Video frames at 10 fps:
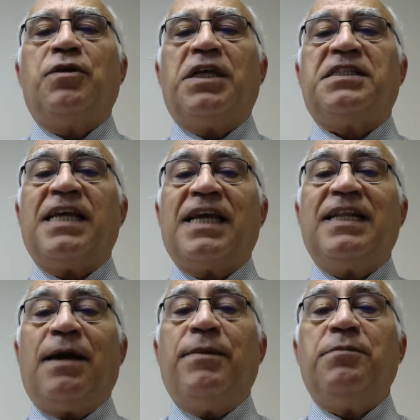The
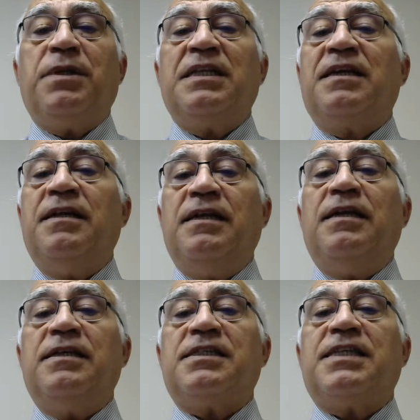Second Amendment
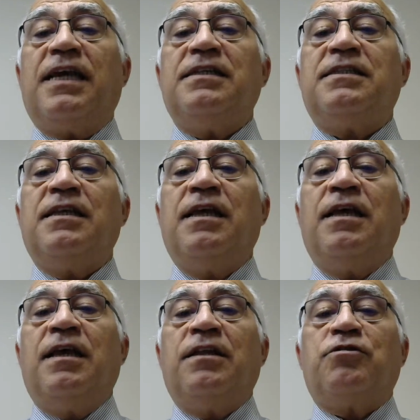clearly states
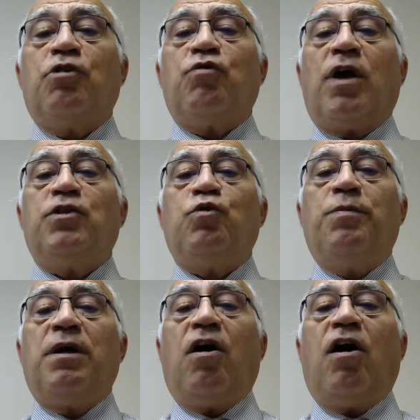the right to
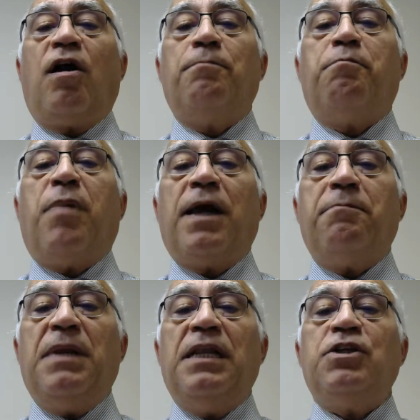bear arms by
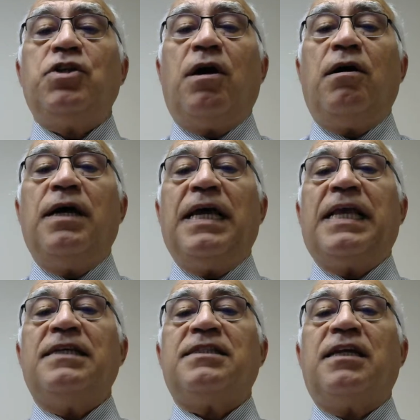militia
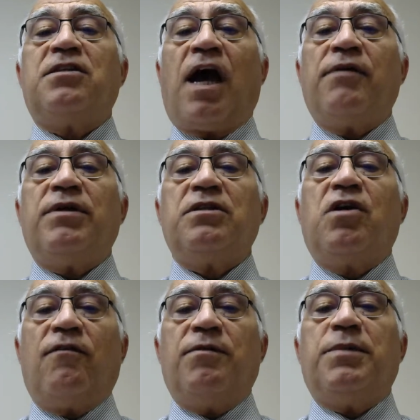against the tyrant
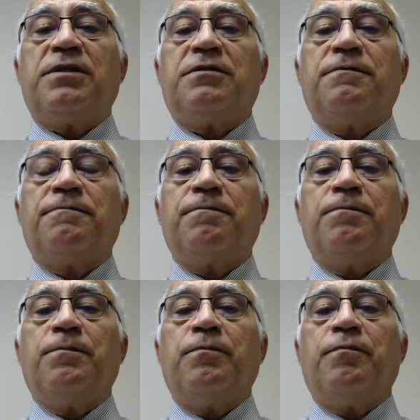government.
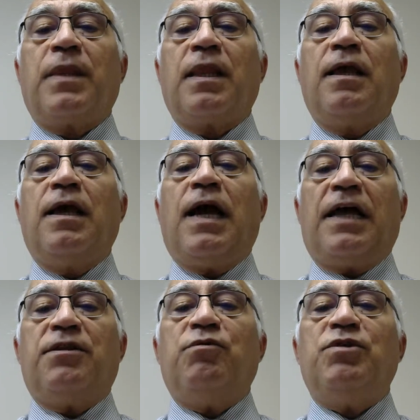
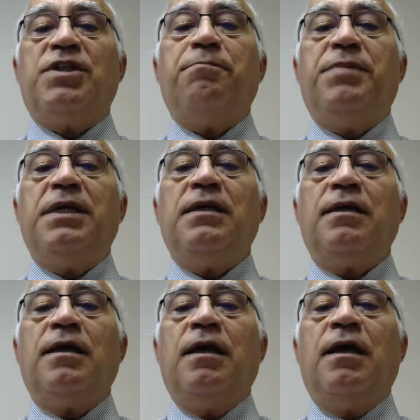And the reason being
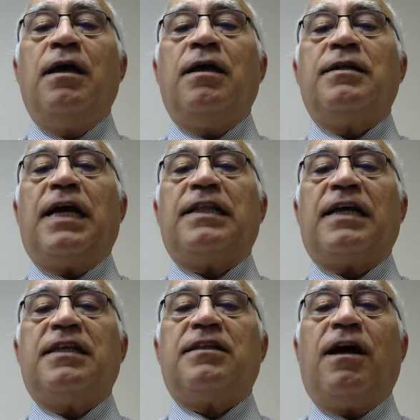that
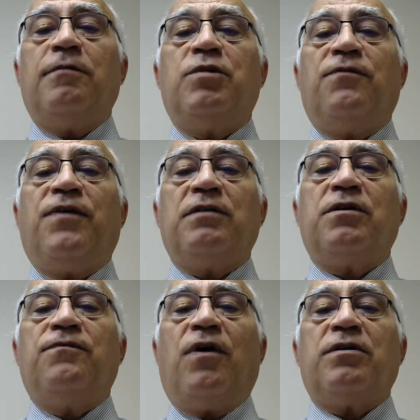at the time the
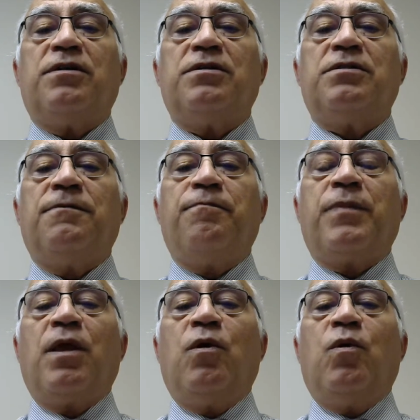founding fathers
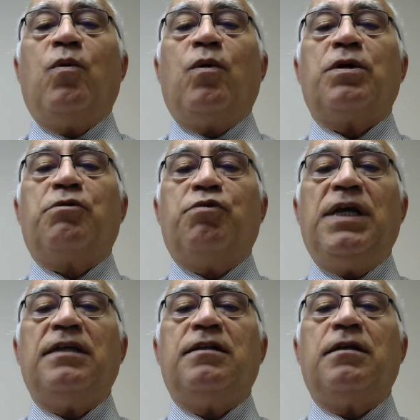
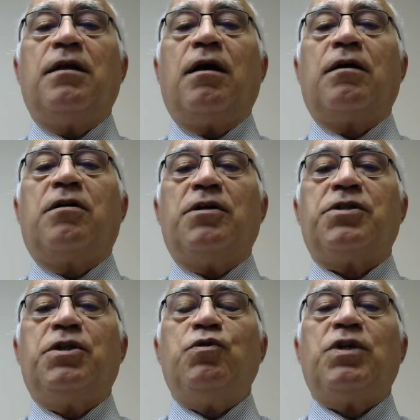created the
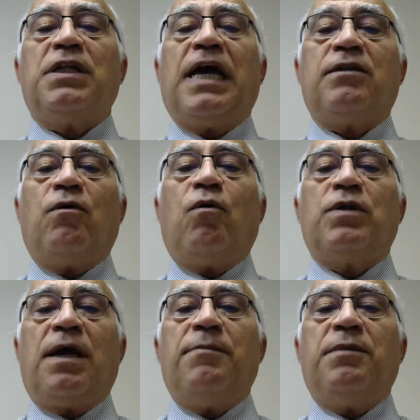Constitution and all
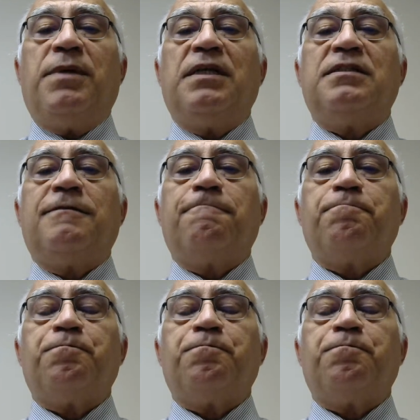the amendments,